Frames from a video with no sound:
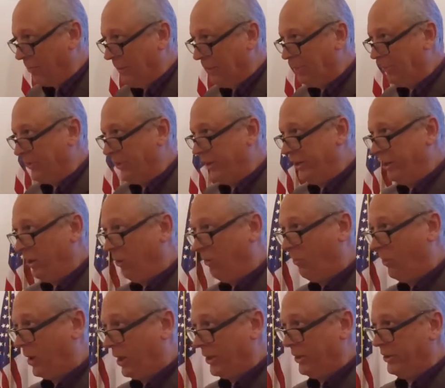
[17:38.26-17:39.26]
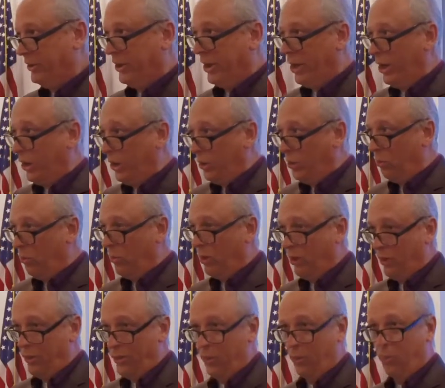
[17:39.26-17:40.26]
of people, they don't really know
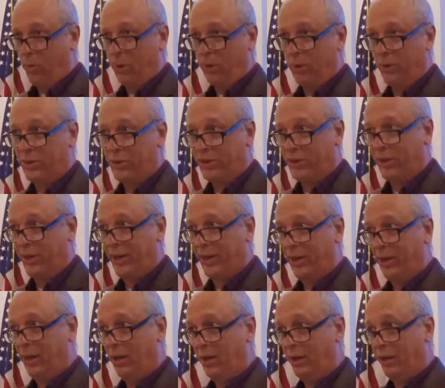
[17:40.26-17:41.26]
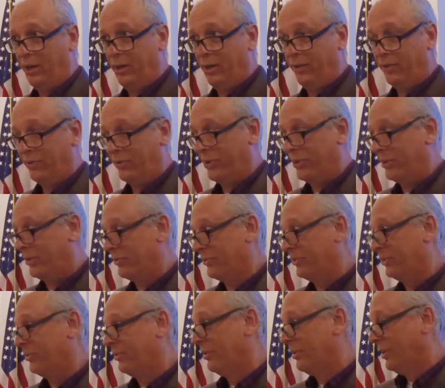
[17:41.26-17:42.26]
what the word Selah is. There's,
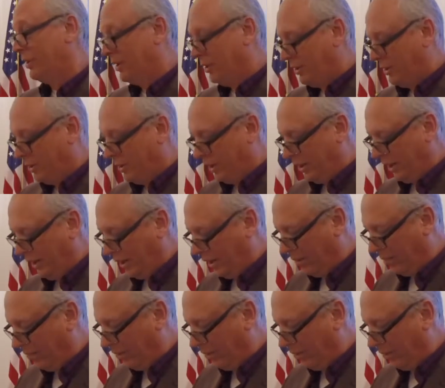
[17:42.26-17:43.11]
and I'm